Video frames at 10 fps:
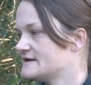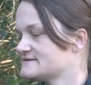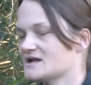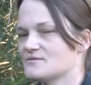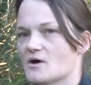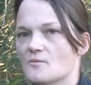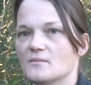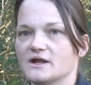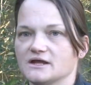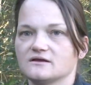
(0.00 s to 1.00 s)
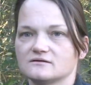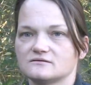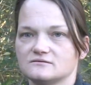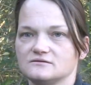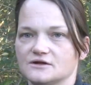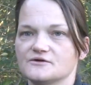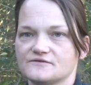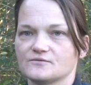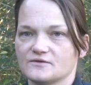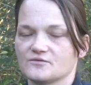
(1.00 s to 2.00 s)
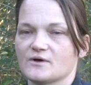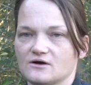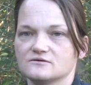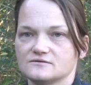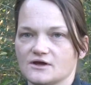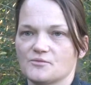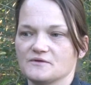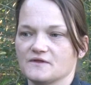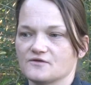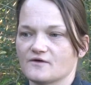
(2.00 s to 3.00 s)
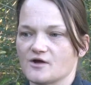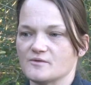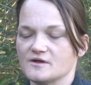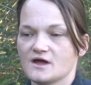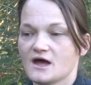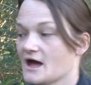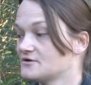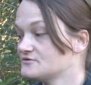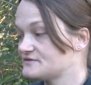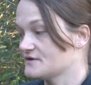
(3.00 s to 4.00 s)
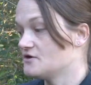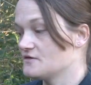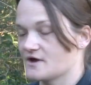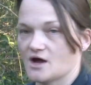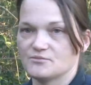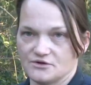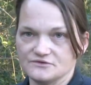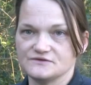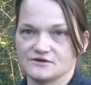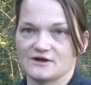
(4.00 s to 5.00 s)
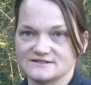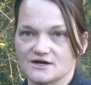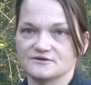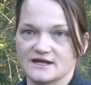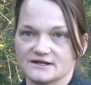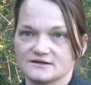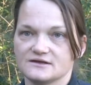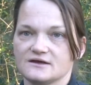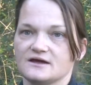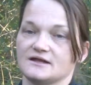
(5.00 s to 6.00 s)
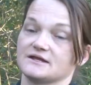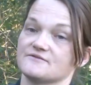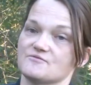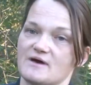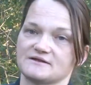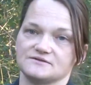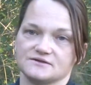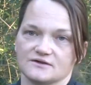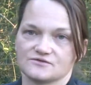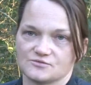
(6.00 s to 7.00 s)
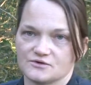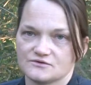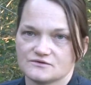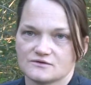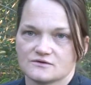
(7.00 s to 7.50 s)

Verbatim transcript: It's not about money, you know, it's about helping the environment. I don't sell the compost, you know, I donate it and I give it back to the customers.